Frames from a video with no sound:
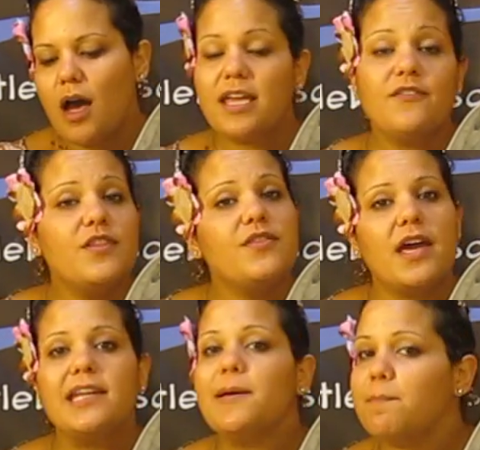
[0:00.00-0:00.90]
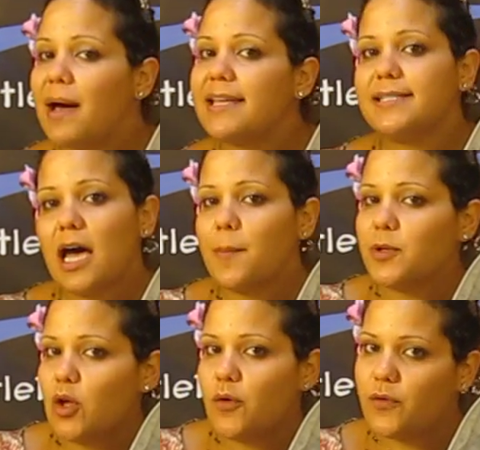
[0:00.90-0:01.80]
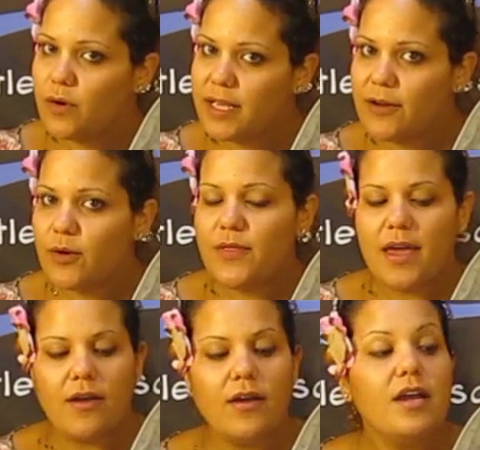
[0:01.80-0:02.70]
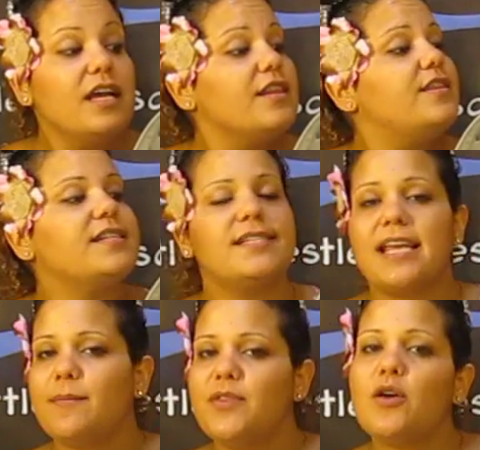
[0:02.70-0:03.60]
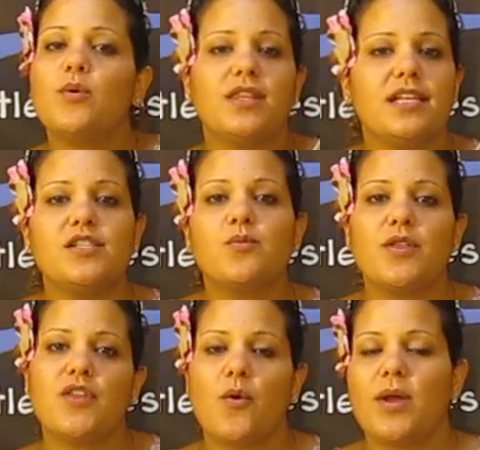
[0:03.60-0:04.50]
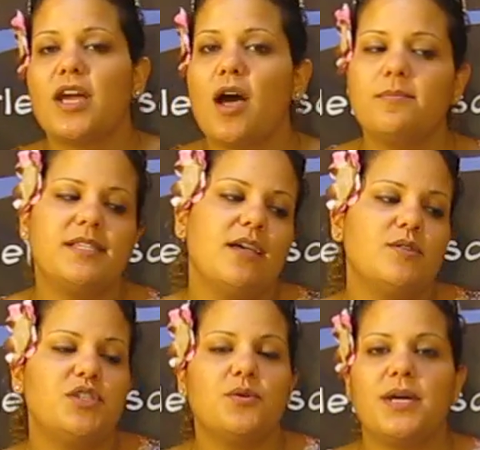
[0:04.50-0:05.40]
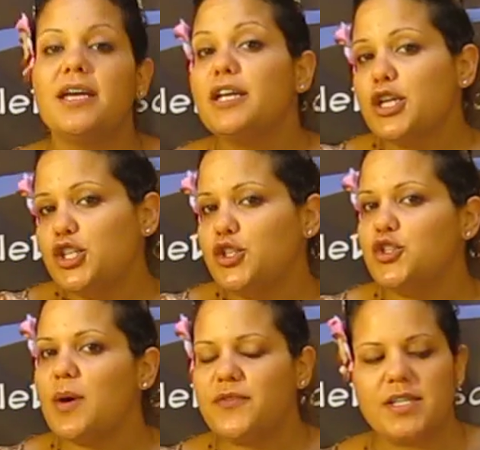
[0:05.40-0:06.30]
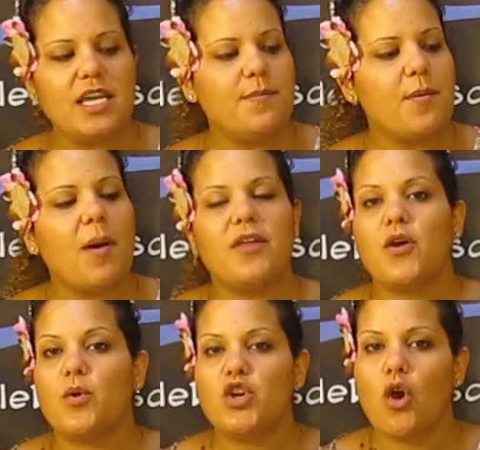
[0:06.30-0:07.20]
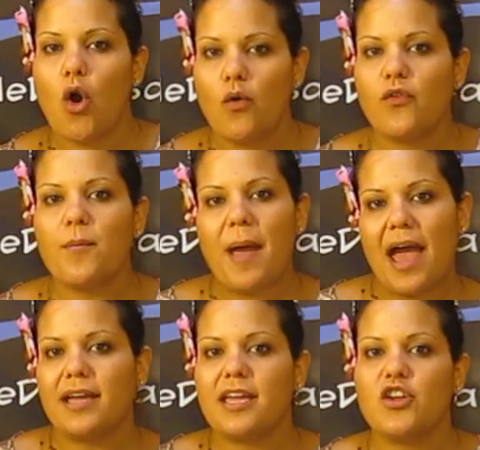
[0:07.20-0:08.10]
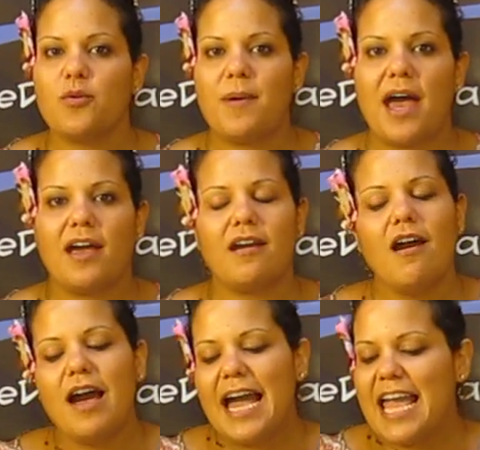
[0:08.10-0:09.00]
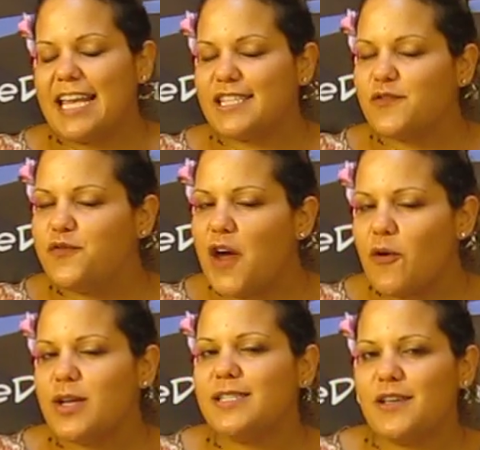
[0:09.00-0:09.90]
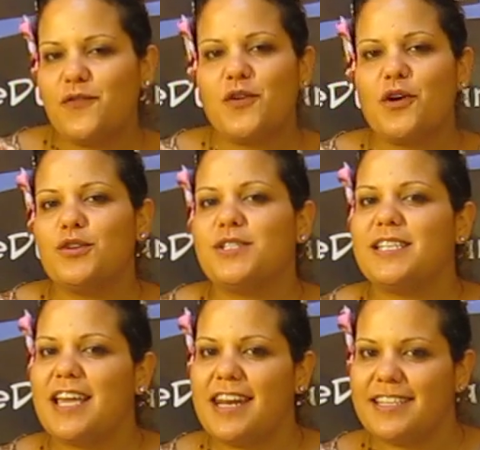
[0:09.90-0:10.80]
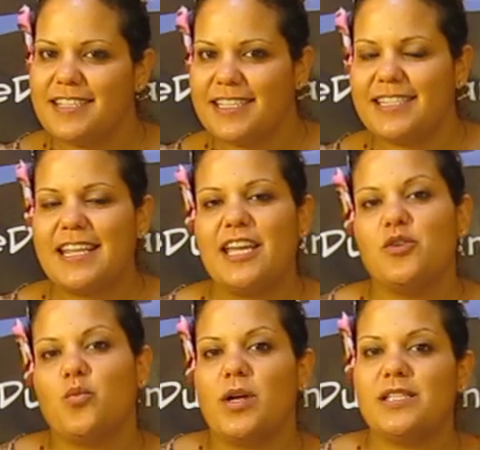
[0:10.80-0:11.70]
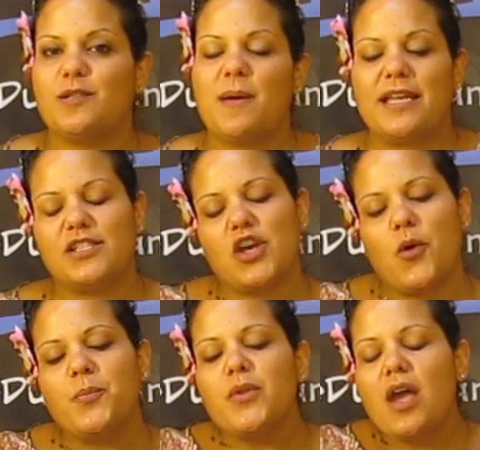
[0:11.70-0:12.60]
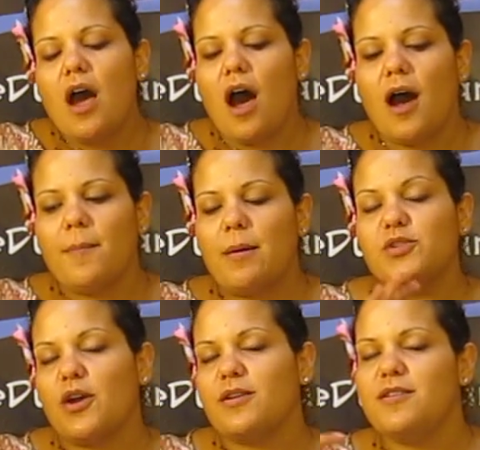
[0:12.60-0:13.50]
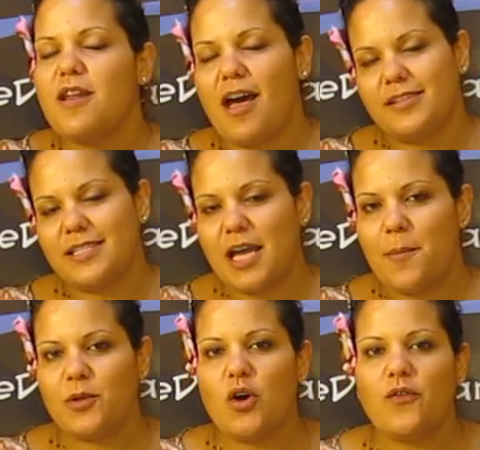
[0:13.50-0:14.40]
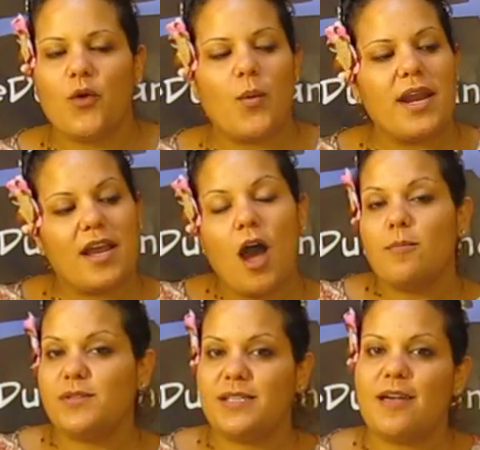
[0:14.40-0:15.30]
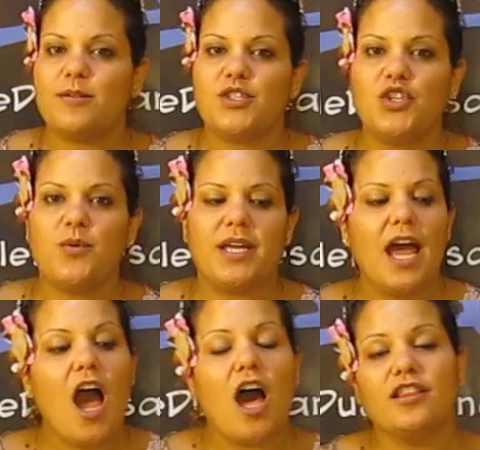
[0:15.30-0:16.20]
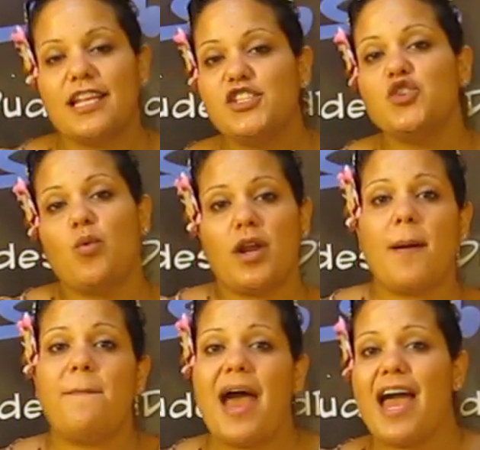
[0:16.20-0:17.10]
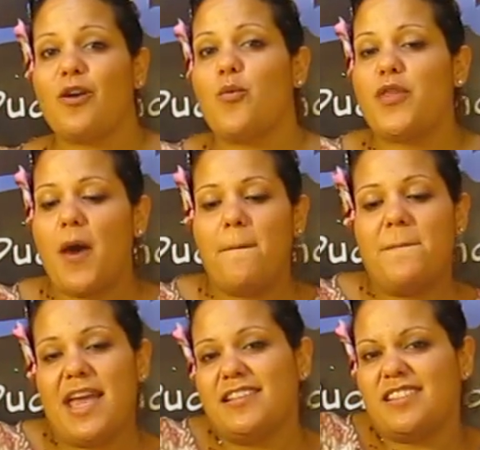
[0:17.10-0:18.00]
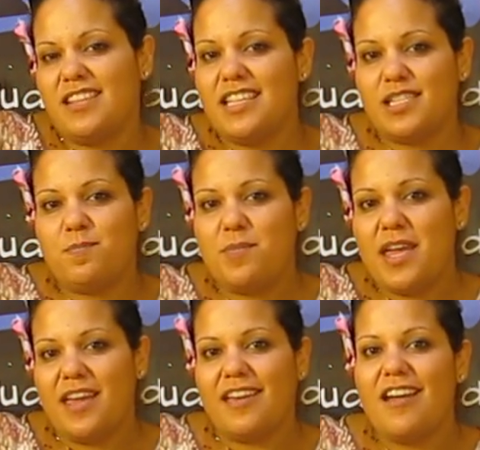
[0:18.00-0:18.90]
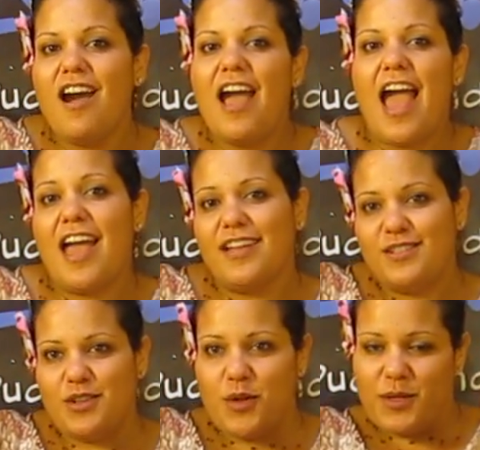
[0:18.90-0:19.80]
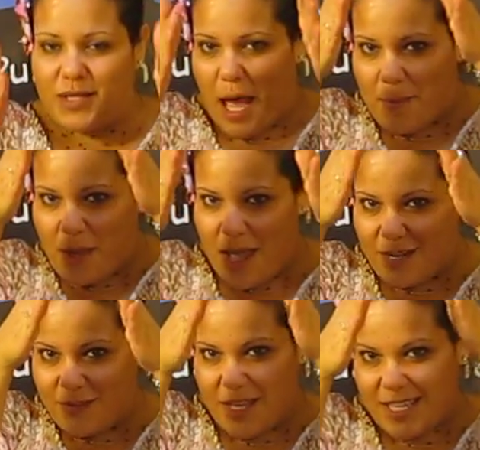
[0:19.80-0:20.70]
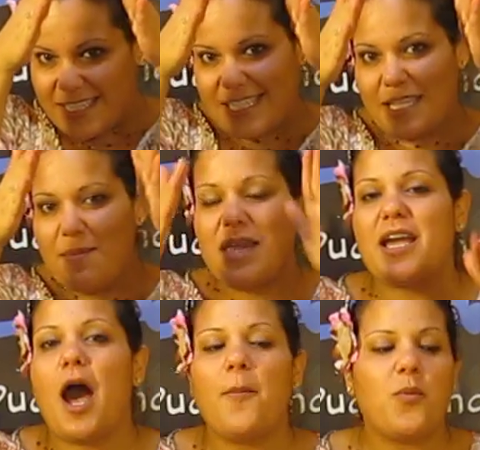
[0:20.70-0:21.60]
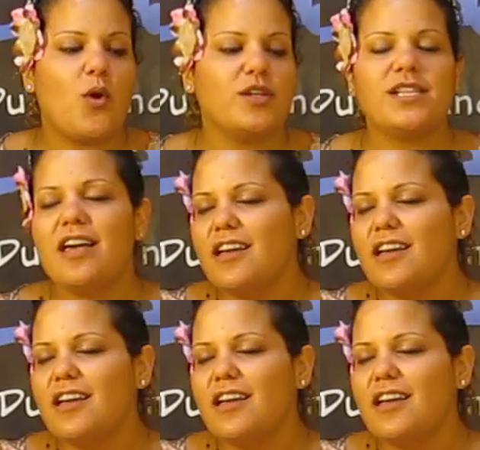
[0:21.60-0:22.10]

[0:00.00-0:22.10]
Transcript: Even then, it might topple over here and there. The same thing with this one though. When it comes down to it, you do have to keep in mind that when you're overpacking your bag, it's very difficult to get it to stay in one space. So, I'm sorry, not to topple over. When it comes down to it, unless you want a bag with a base this big and, you know, the top kind of like slimming upwards,